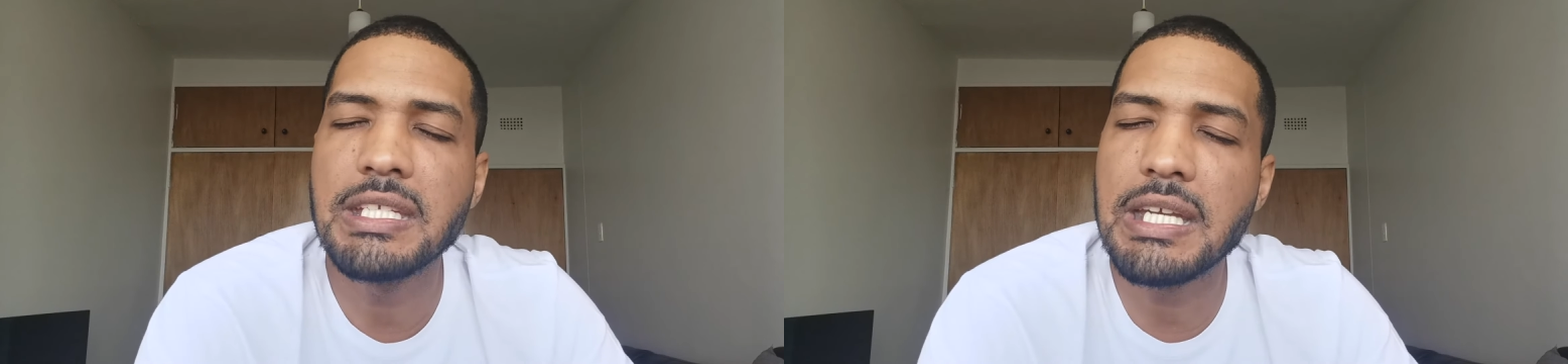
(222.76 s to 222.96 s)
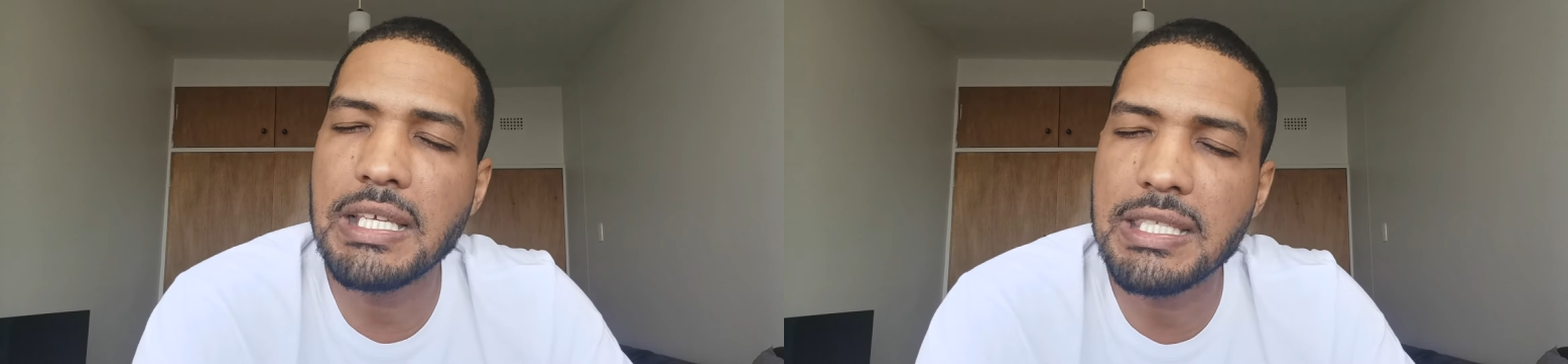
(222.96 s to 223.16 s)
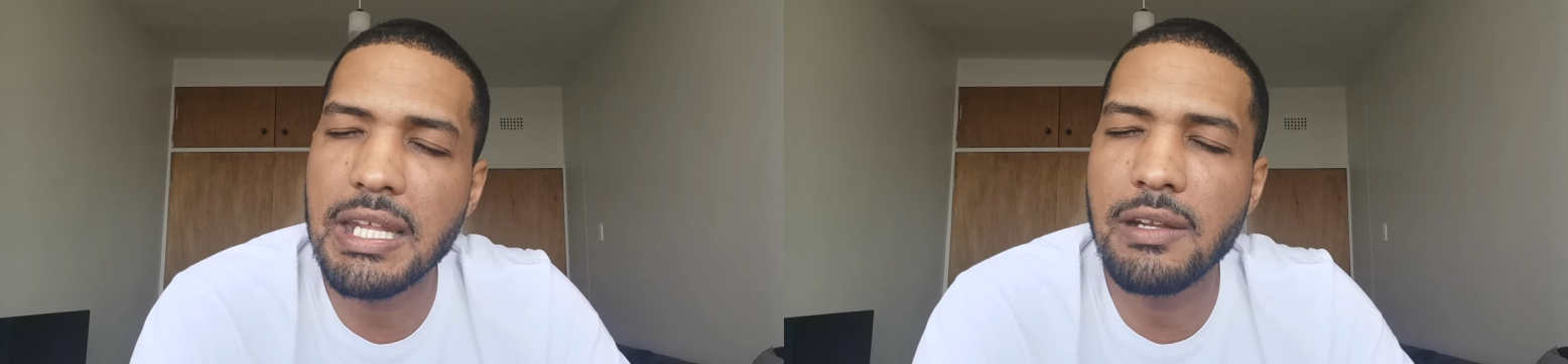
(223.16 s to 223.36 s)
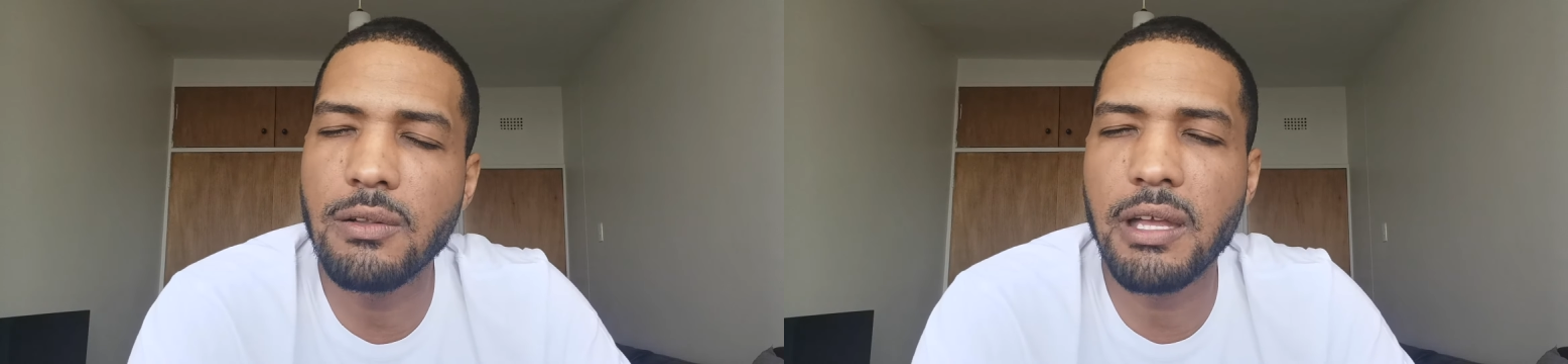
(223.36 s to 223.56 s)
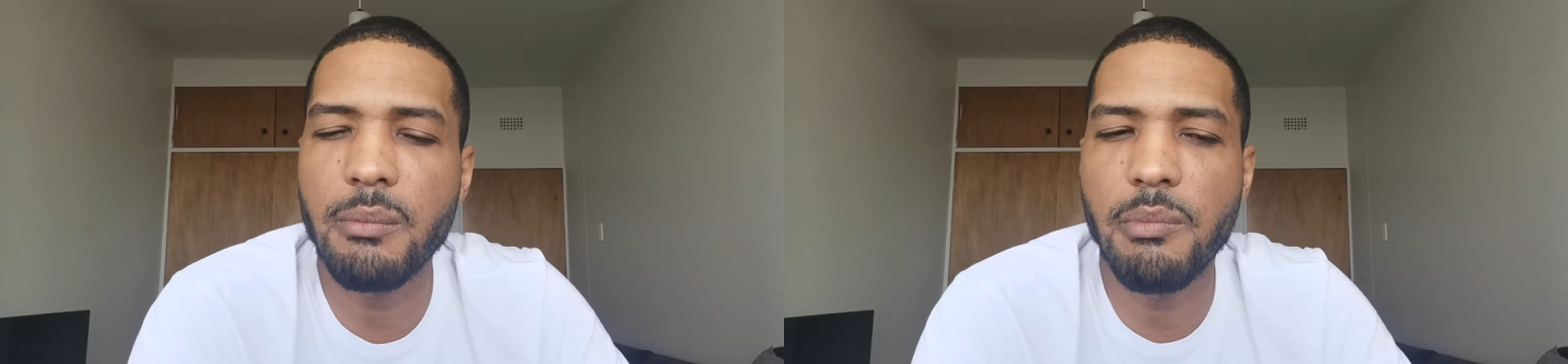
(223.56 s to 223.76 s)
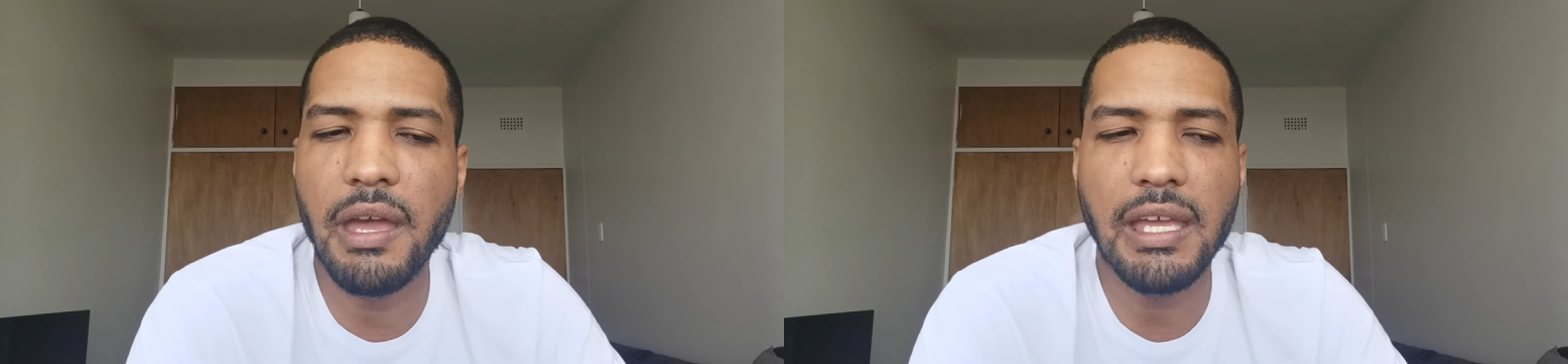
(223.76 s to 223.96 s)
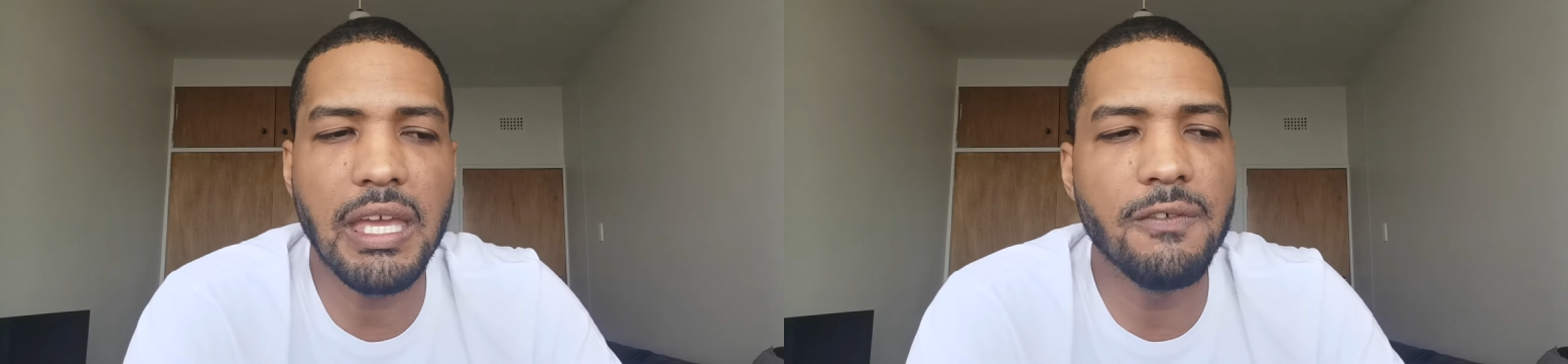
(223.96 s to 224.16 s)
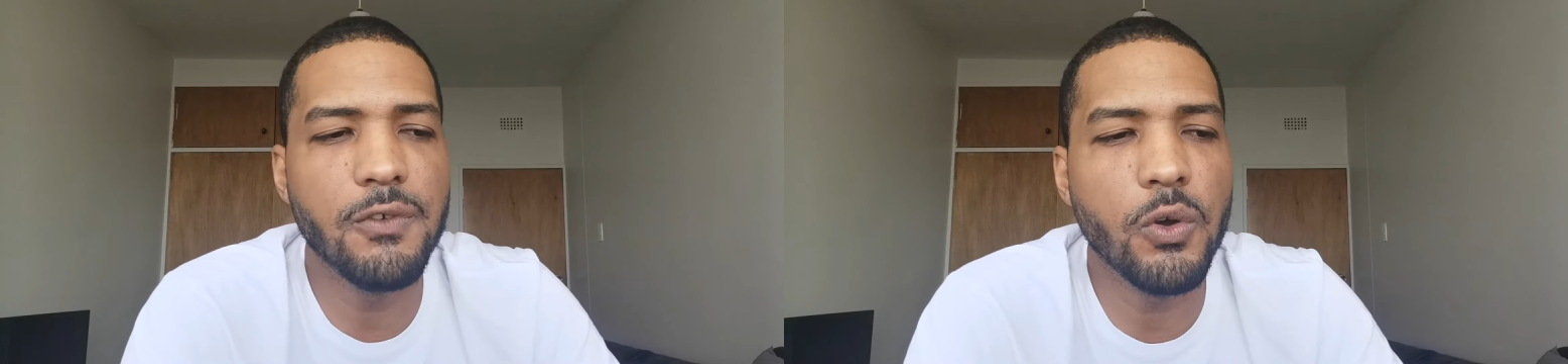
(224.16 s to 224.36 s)
trust that he'll come back.
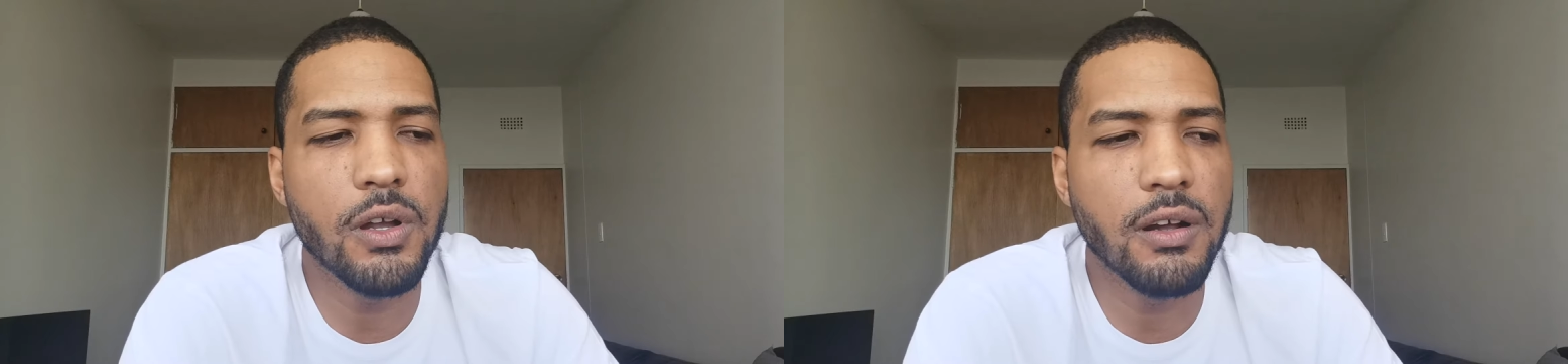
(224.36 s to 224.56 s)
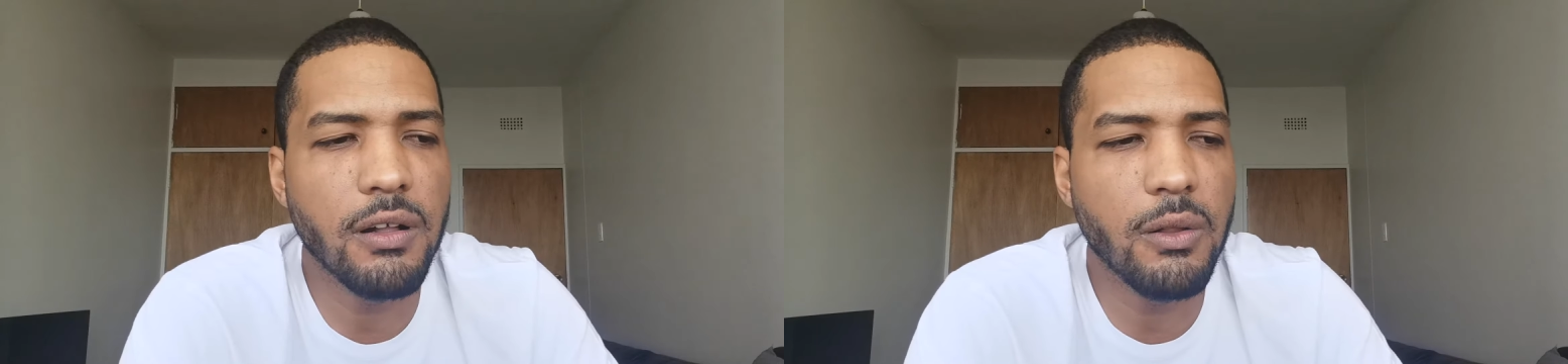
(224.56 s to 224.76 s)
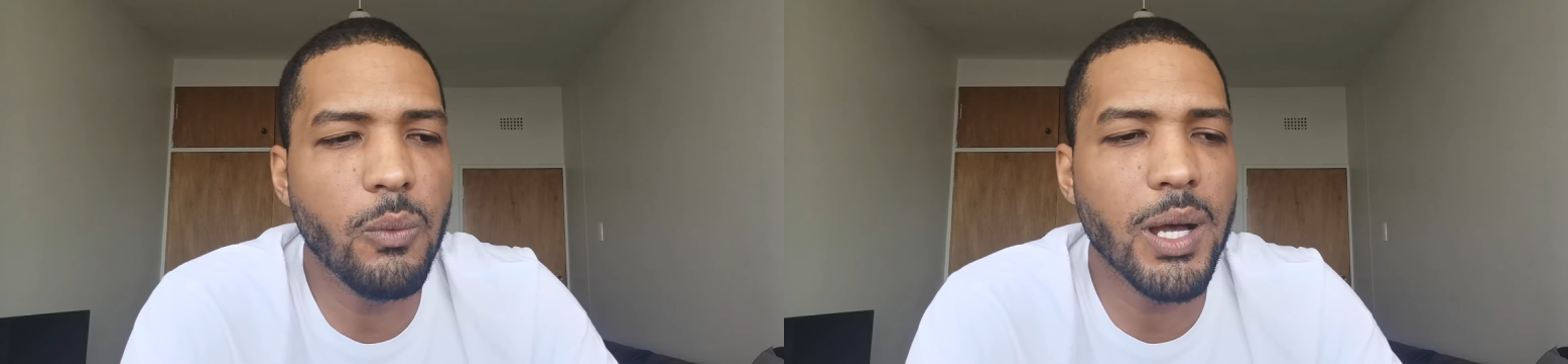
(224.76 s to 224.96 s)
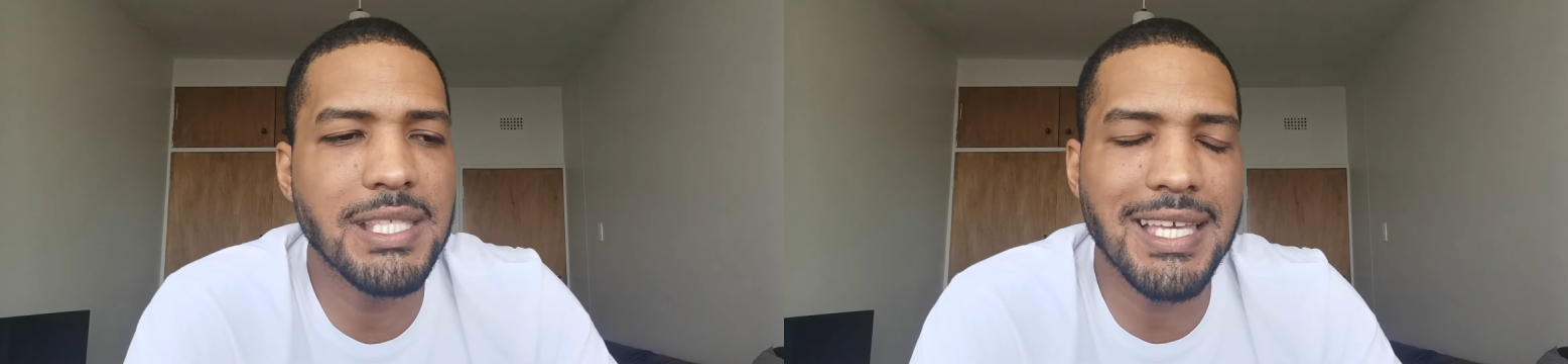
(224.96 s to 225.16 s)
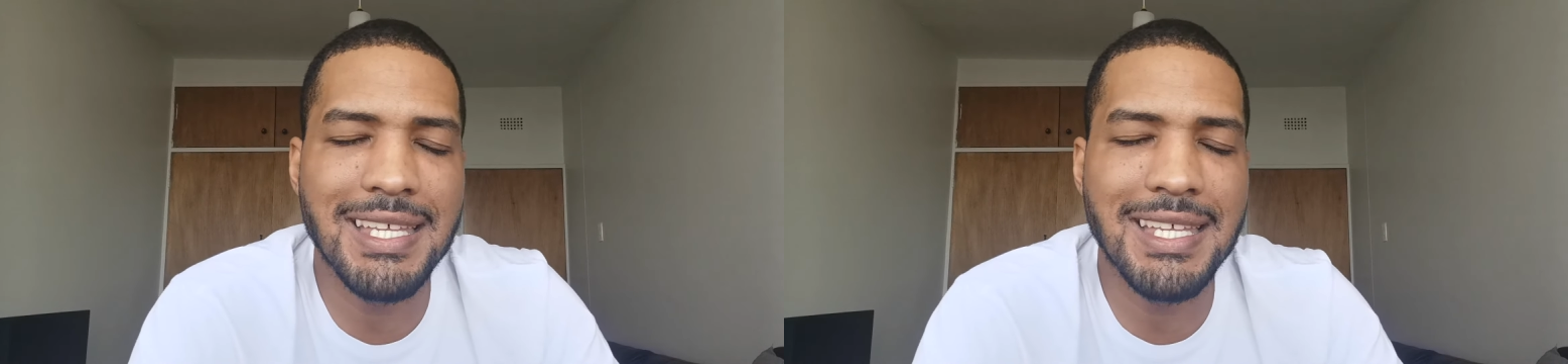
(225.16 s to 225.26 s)
If your girl wants